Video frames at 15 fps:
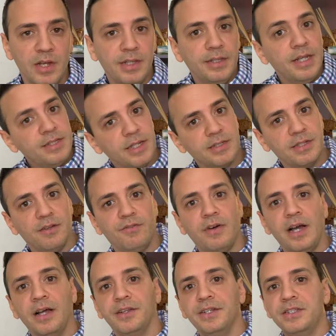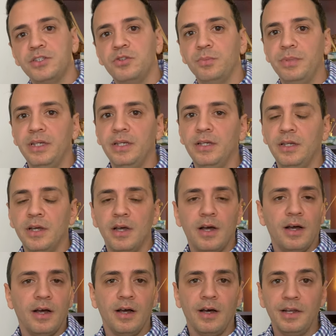This Excel file needs to be
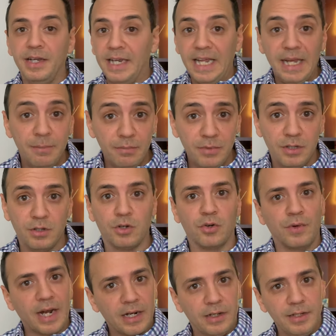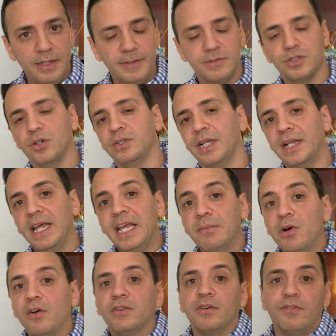uh, named correctly. So the name
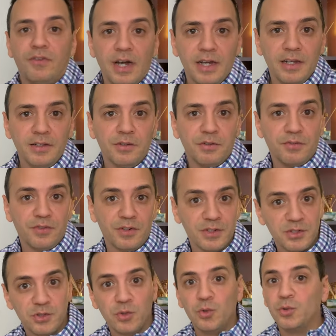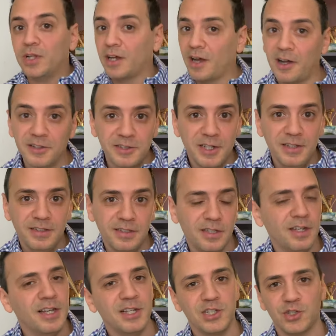of the file refers to the content
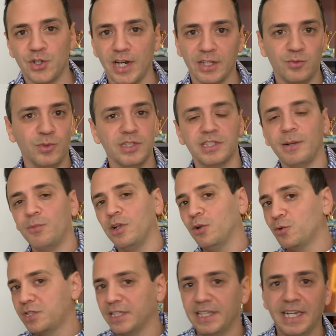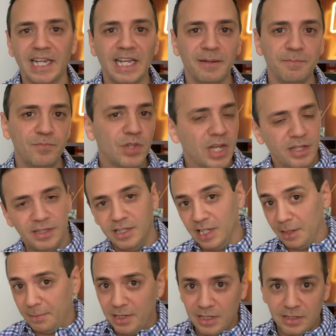so that when someone looks at the name, they
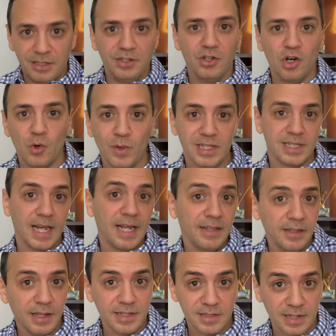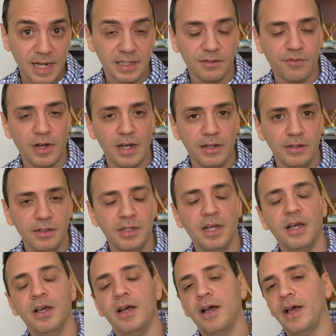immediately know what's in inside the file.
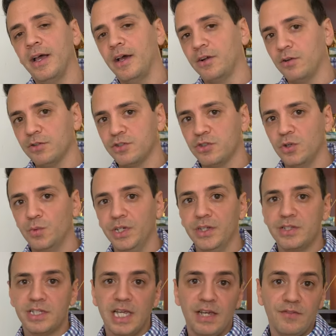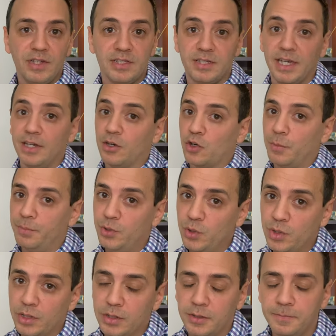And also when you save it, say in a
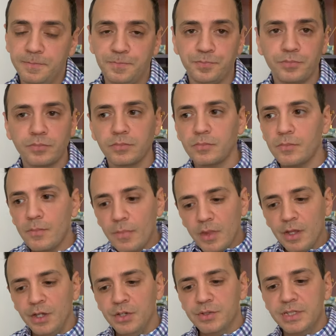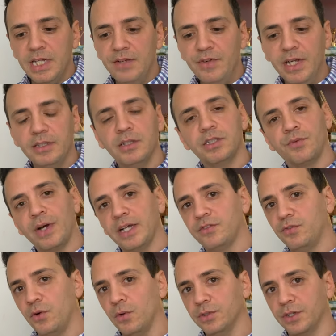computer, you're saving it in the right
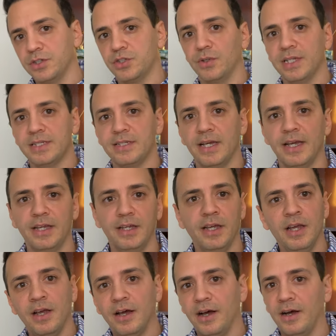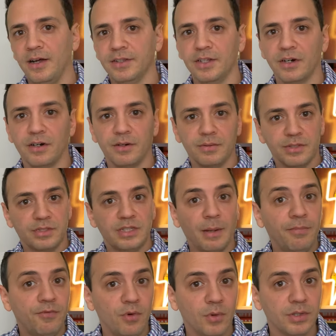folder. So let's say uh, there are
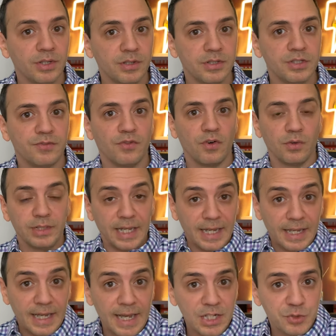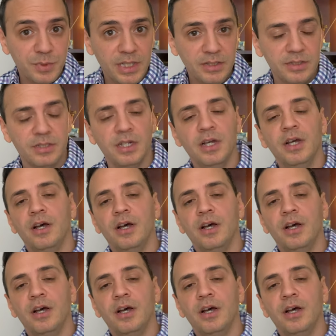subfolders for the engagement.